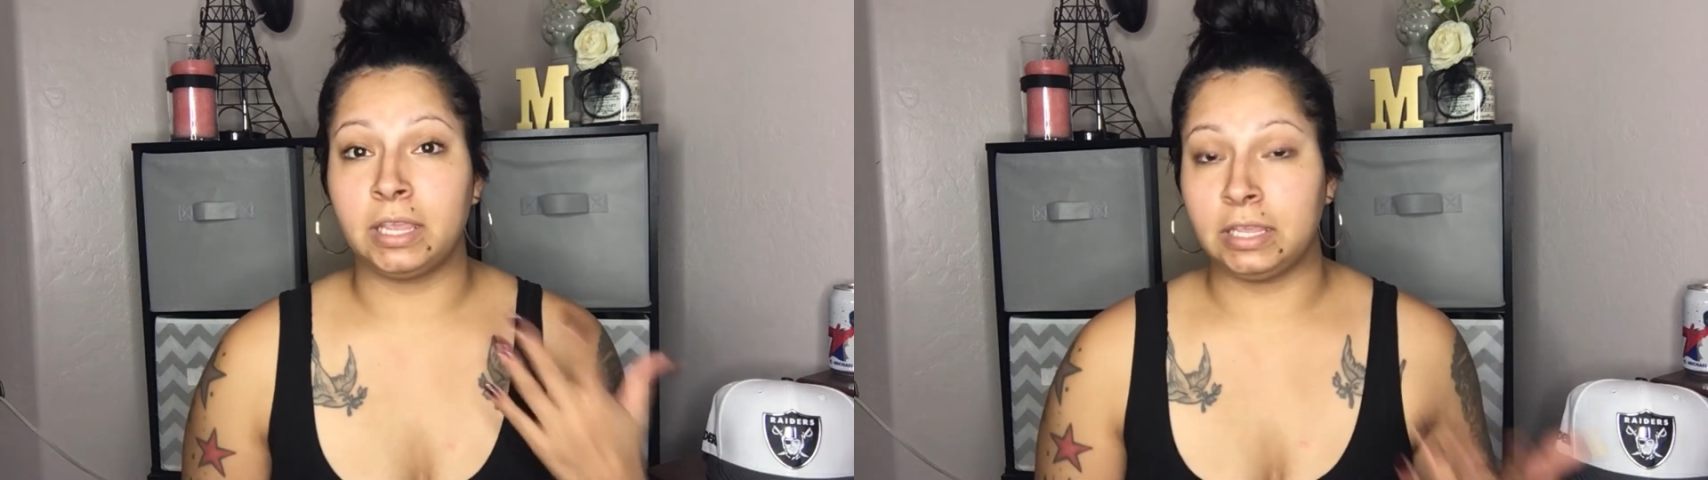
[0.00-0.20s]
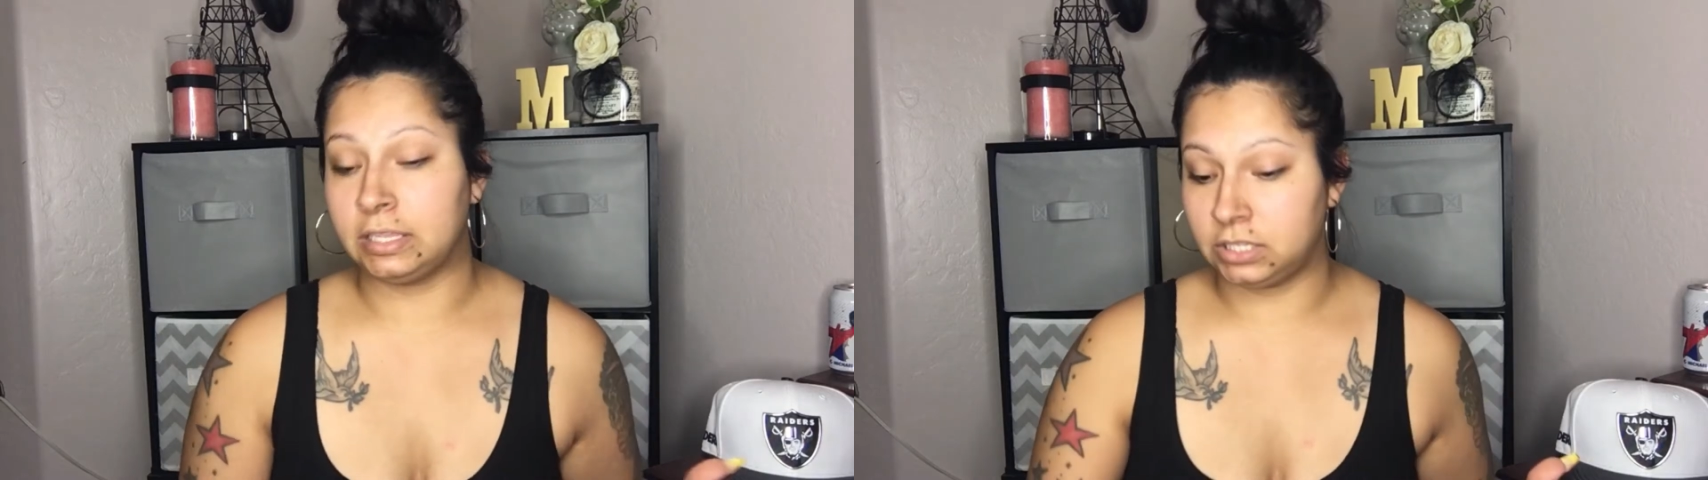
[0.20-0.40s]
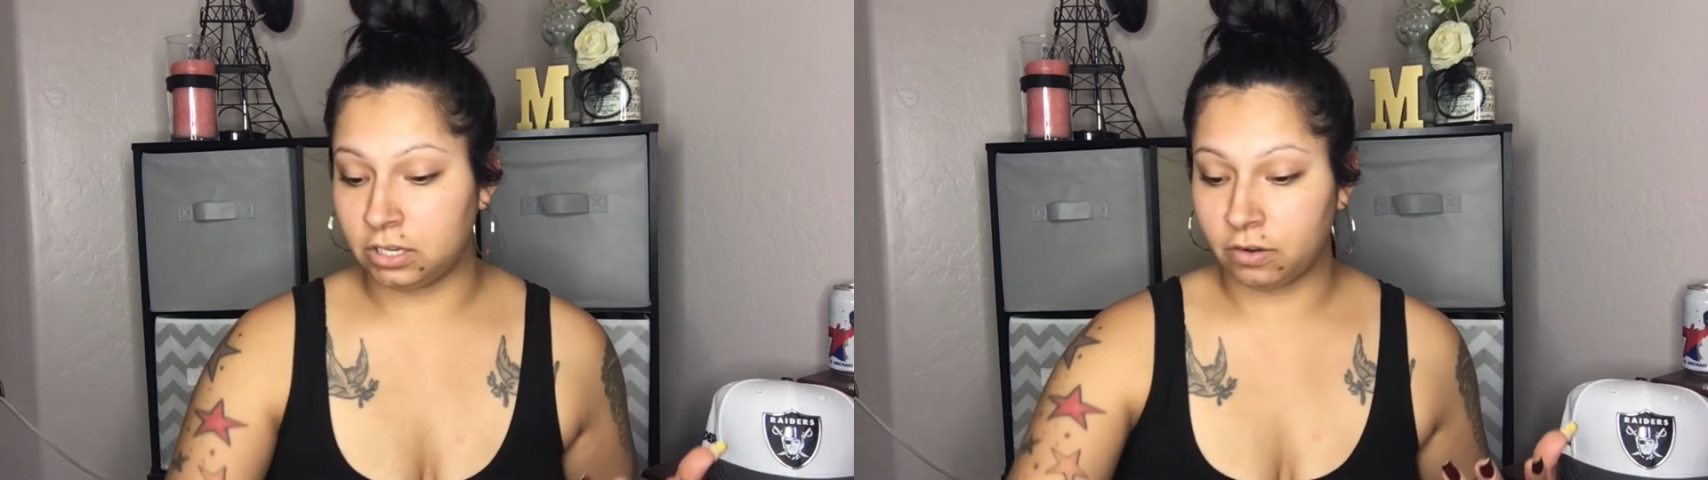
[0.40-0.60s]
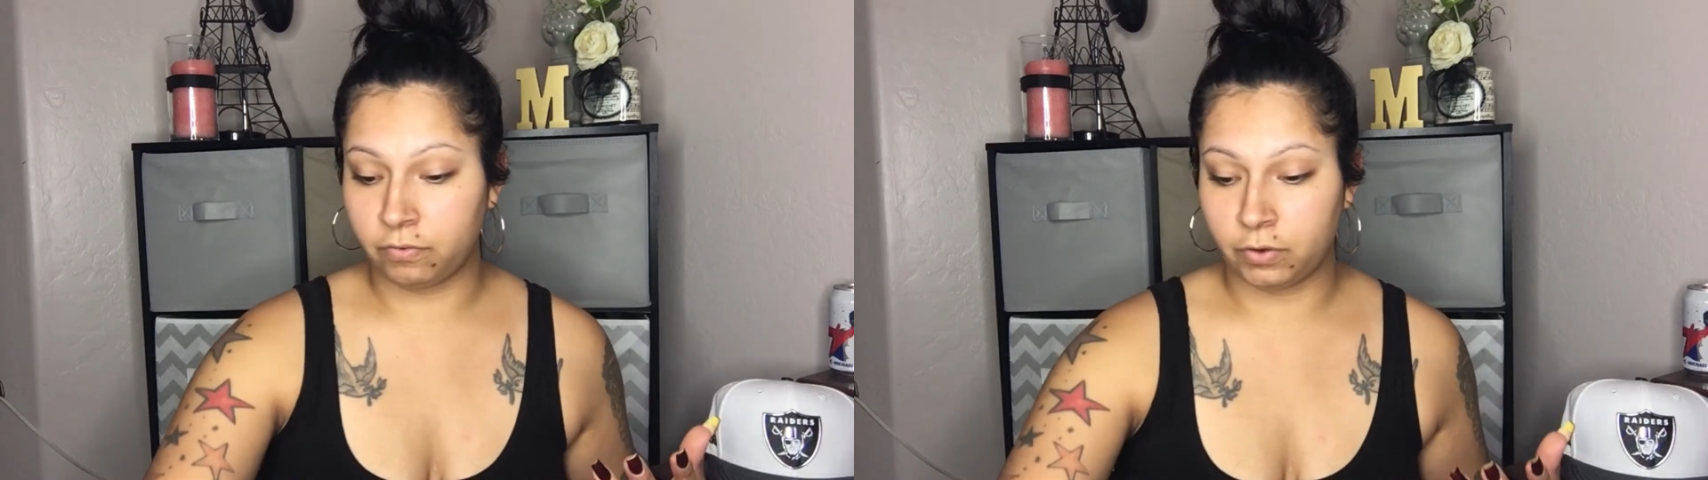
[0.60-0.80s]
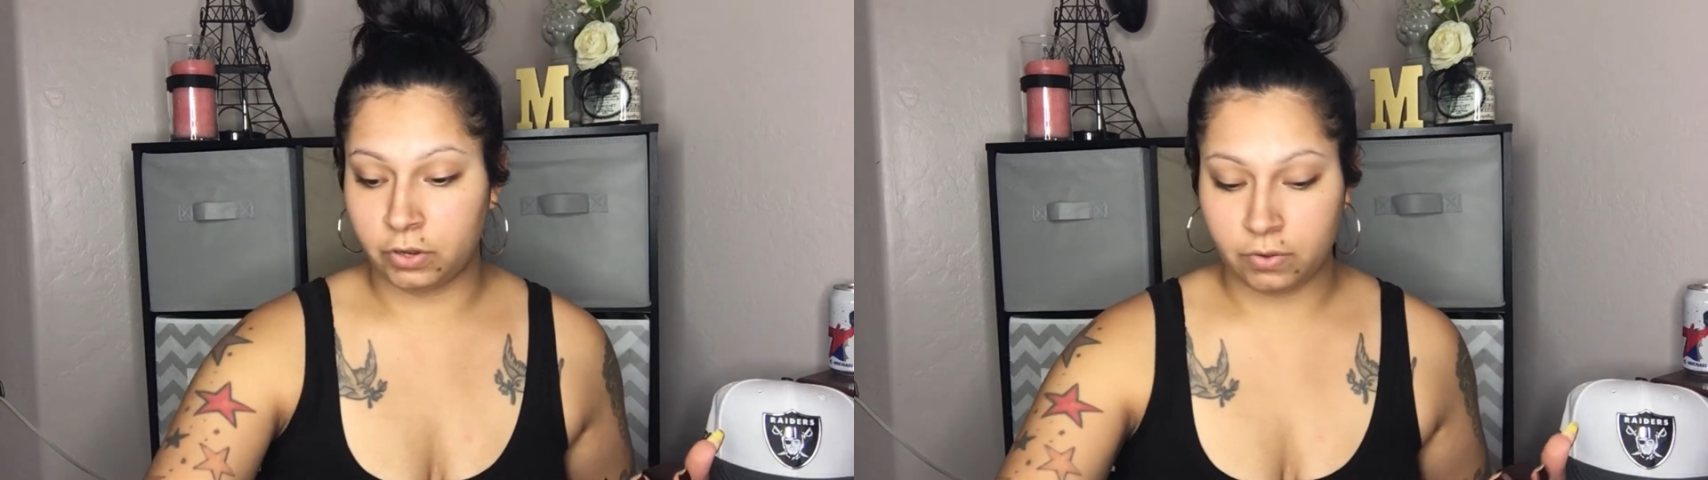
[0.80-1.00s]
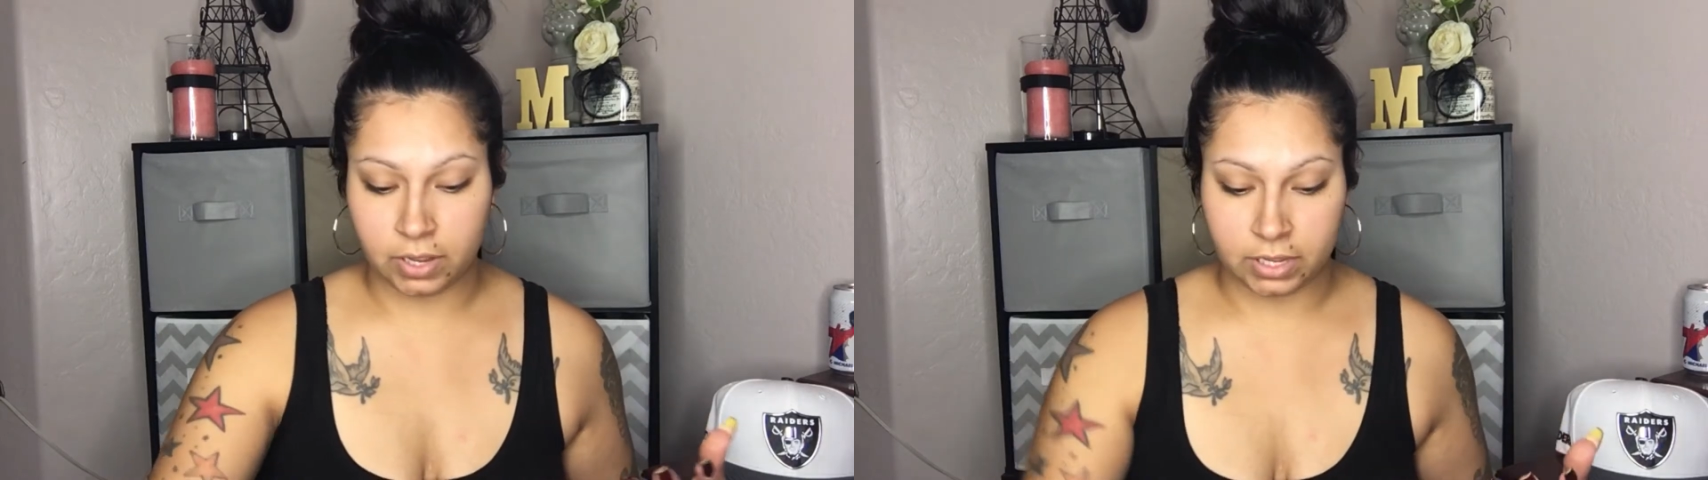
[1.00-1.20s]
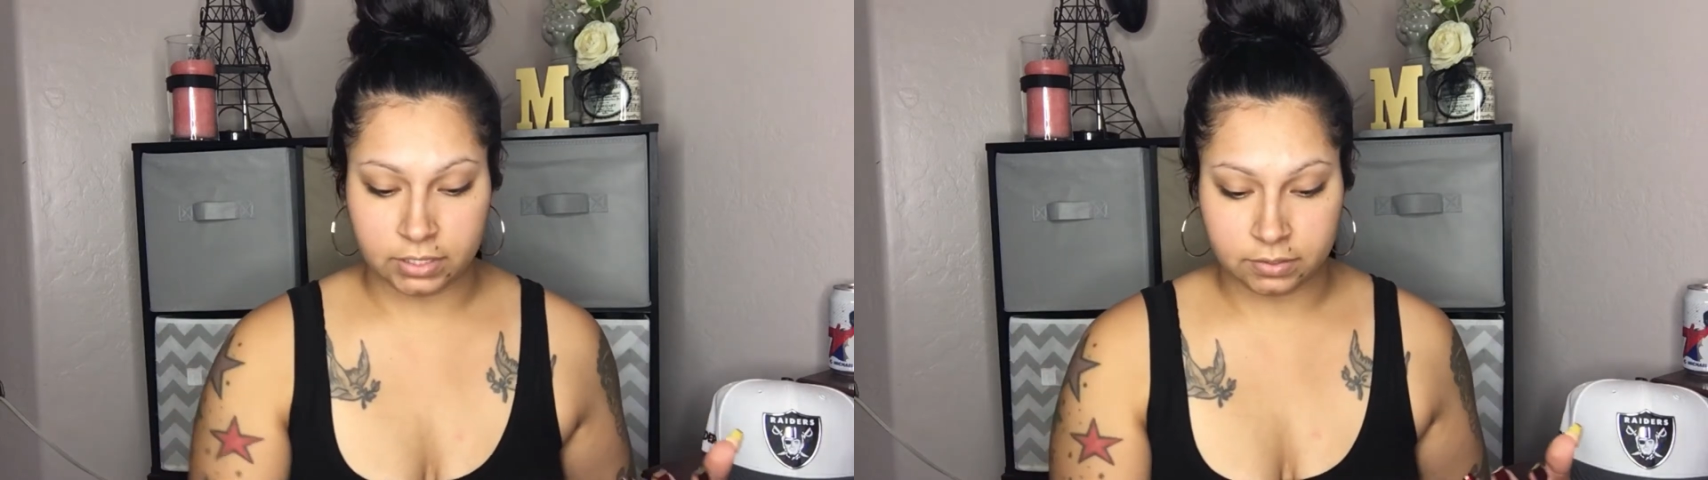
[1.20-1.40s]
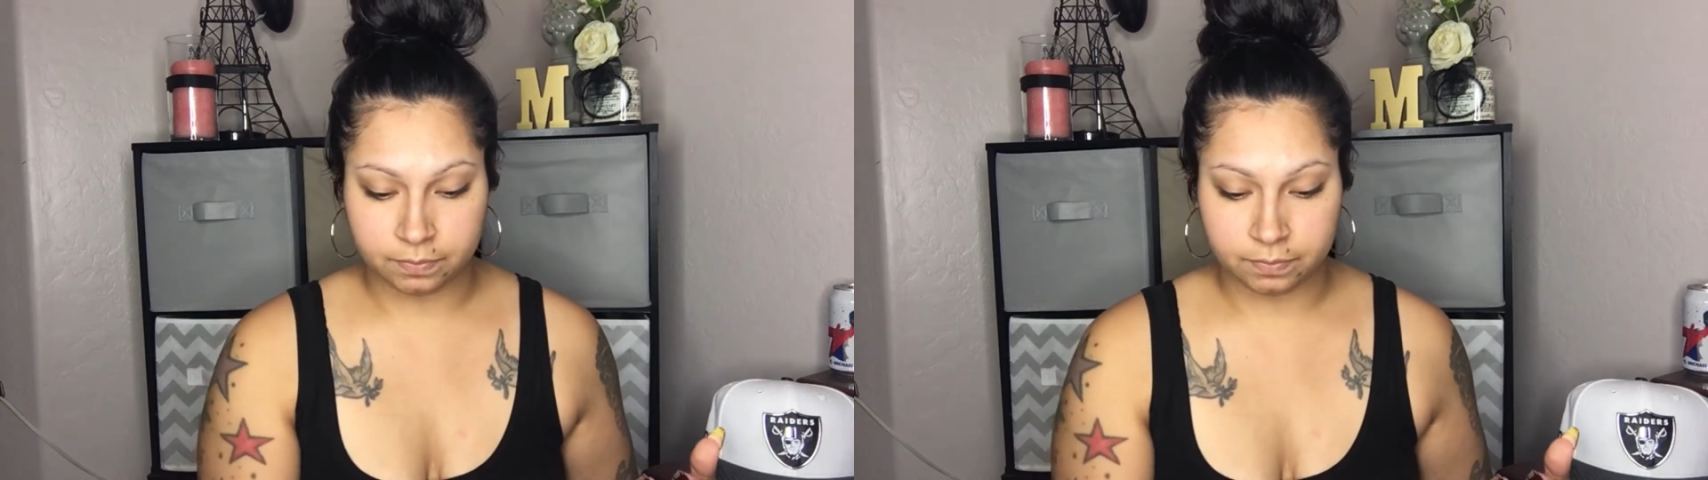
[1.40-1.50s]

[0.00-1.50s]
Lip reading: it easier for you guys.